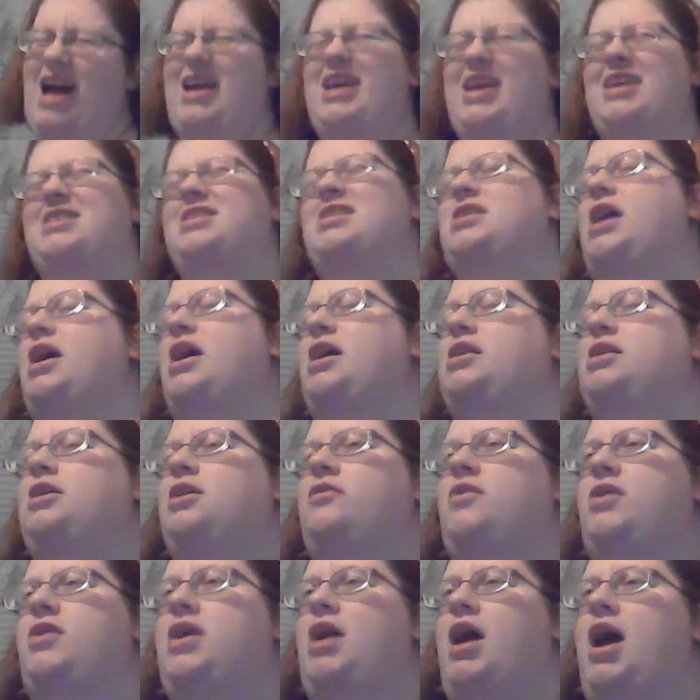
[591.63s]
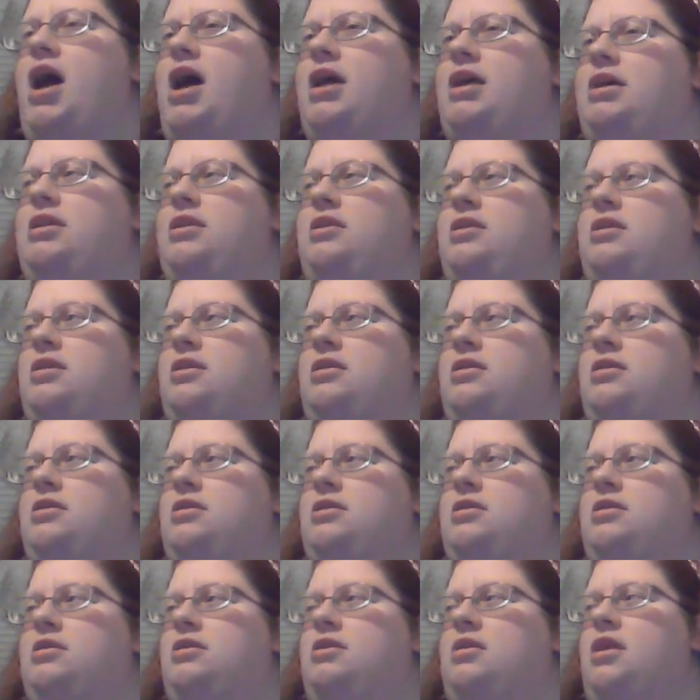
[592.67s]
guess technically I
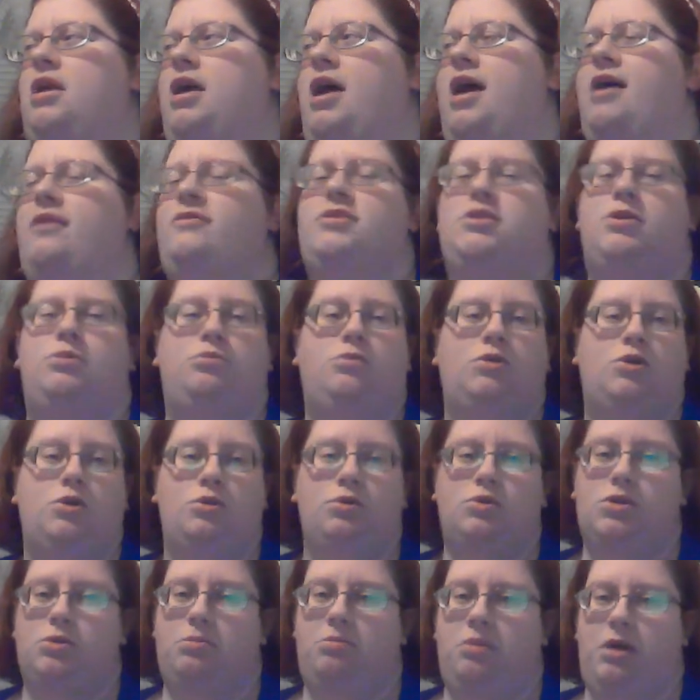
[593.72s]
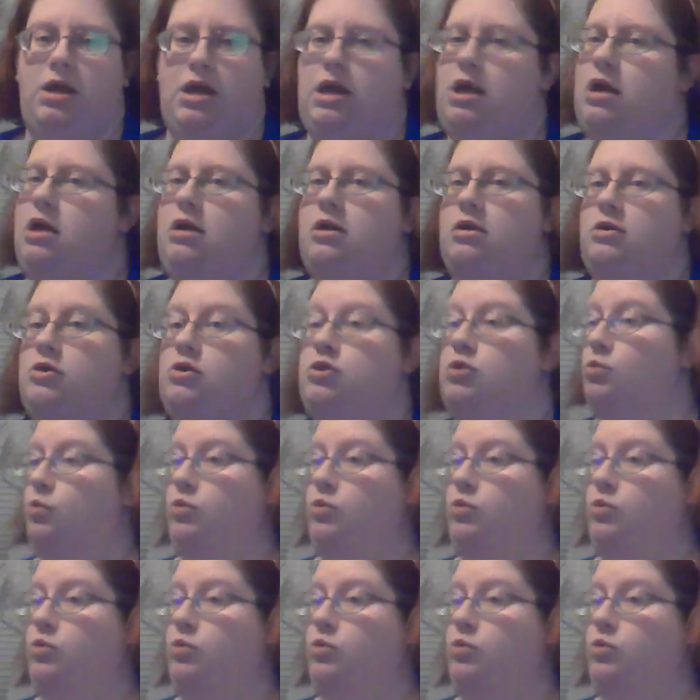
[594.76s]
have some new to me